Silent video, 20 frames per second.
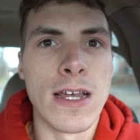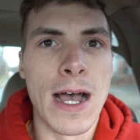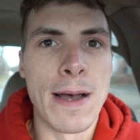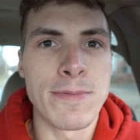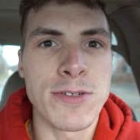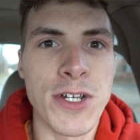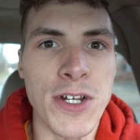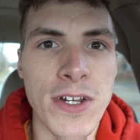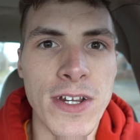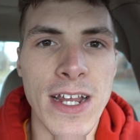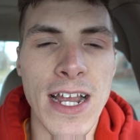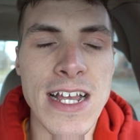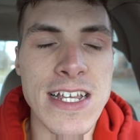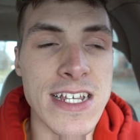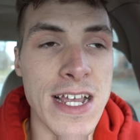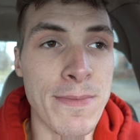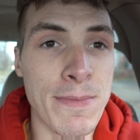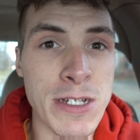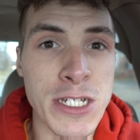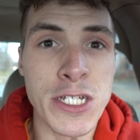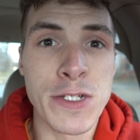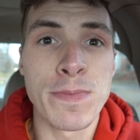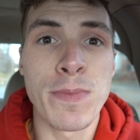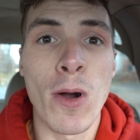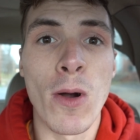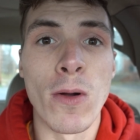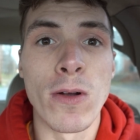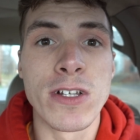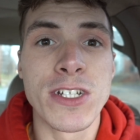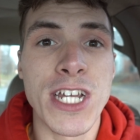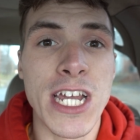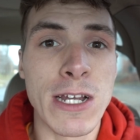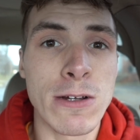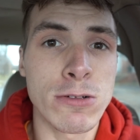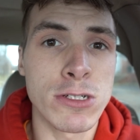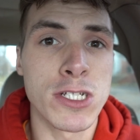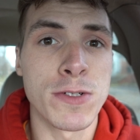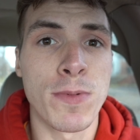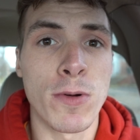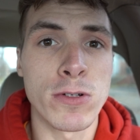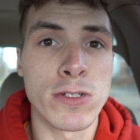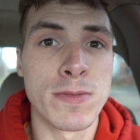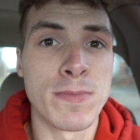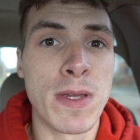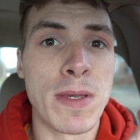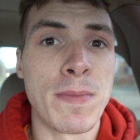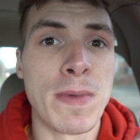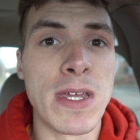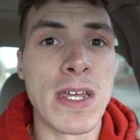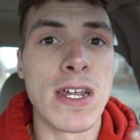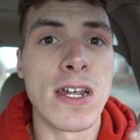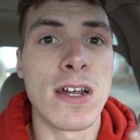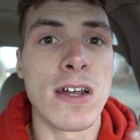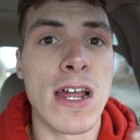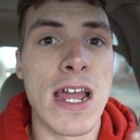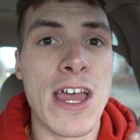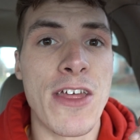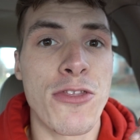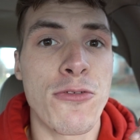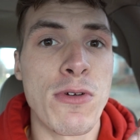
I'm sorry you guys, I misspoke. Jake was supposed to meet me here at